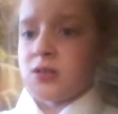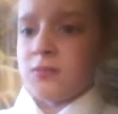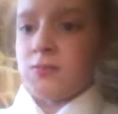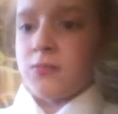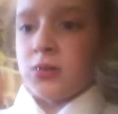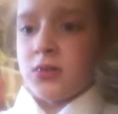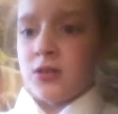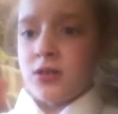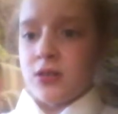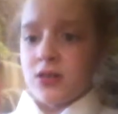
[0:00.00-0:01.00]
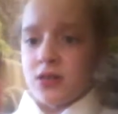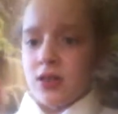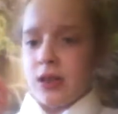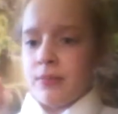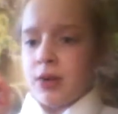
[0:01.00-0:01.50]
But
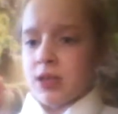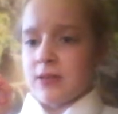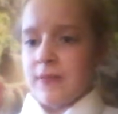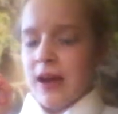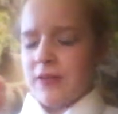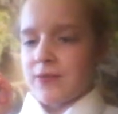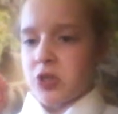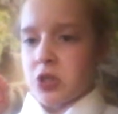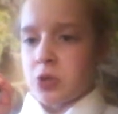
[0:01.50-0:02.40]
he might have to.